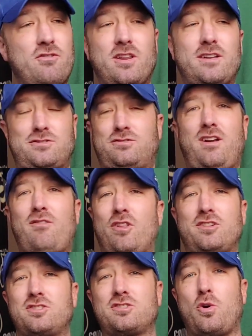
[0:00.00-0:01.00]
Everything's
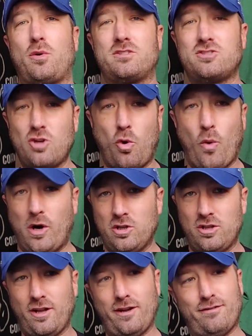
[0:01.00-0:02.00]
everything's just going so
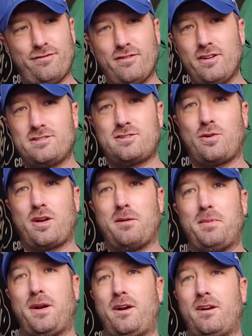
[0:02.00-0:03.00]
well in life. Let's drink
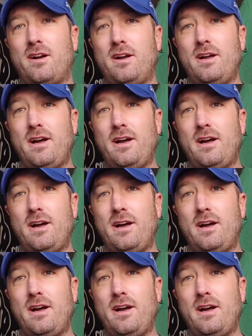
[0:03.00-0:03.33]
a beer.